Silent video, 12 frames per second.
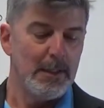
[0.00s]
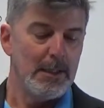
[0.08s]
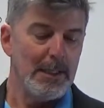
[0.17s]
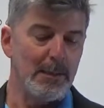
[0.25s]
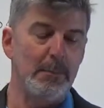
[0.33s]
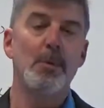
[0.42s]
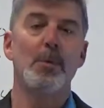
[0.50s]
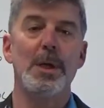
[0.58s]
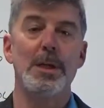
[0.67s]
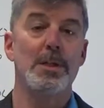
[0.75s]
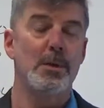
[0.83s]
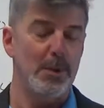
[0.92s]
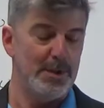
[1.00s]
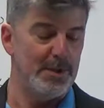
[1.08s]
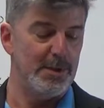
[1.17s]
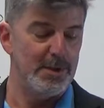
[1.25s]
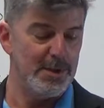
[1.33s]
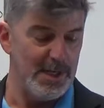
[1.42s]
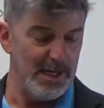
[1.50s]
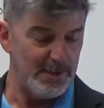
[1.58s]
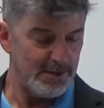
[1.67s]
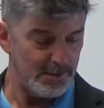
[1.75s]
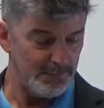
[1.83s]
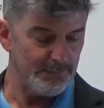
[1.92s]
Now let me read you what this
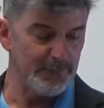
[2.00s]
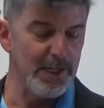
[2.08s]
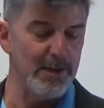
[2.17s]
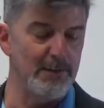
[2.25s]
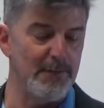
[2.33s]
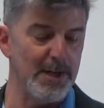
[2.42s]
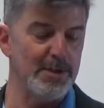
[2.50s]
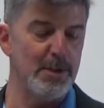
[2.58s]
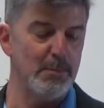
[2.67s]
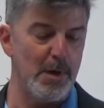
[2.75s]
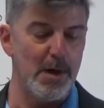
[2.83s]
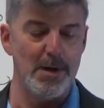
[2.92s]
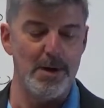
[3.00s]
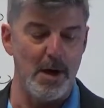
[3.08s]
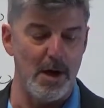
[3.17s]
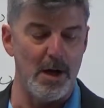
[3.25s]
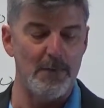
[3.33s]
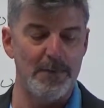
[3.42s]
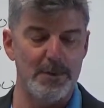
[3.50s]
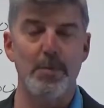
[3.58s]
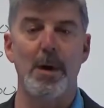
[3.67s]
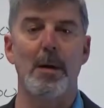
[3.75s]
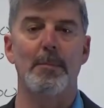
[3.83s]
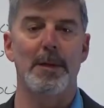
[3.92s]
says. An investor bought an office
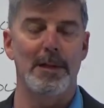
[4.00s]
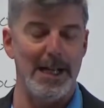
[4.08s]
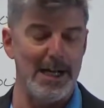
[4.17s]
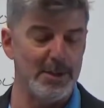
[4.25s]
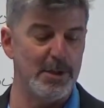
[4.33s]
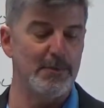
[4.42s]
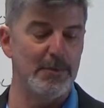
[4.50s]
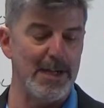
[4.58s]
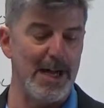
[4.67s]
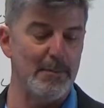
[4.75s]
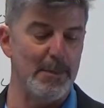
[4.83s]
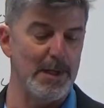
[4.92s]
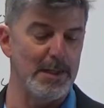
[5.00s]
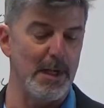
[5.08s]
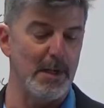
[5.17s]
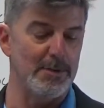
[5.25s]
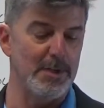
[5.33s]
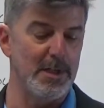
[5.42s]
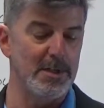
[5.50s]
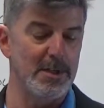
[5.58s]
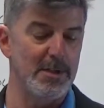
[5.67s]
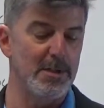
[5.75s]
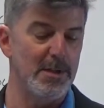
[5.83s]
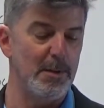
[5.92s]
property last year for nine million dollars. In
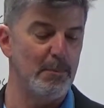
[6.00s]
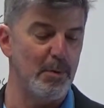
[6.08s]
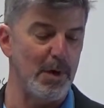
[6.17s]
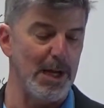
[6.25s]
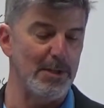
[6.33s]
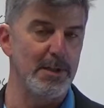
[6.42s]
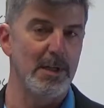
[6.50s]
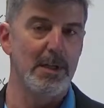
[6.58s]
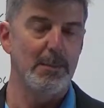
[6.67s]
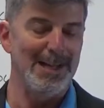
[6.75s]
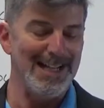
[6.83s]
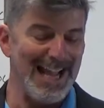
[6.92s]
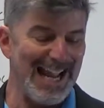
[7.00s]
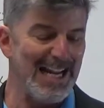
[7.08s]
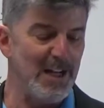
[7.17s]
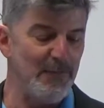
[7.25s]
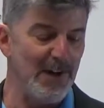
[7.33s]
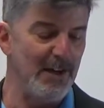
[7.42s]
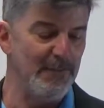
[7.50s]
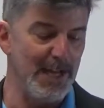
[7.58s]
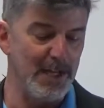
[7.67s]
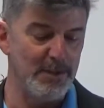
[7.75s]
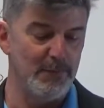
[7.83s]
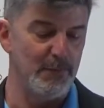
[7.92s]
addition to the price, paid eighty-five
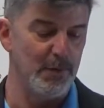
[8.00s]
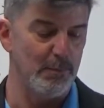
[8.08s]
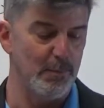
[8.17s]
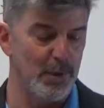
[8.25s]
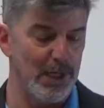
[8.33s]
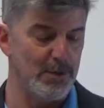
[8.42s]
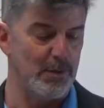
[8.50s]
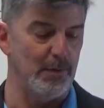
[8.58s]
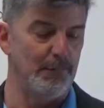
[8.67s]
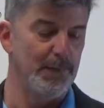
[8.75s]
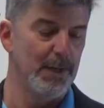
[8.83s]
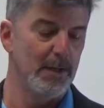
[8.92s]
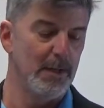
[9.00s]
thousand dollars for an appraisal,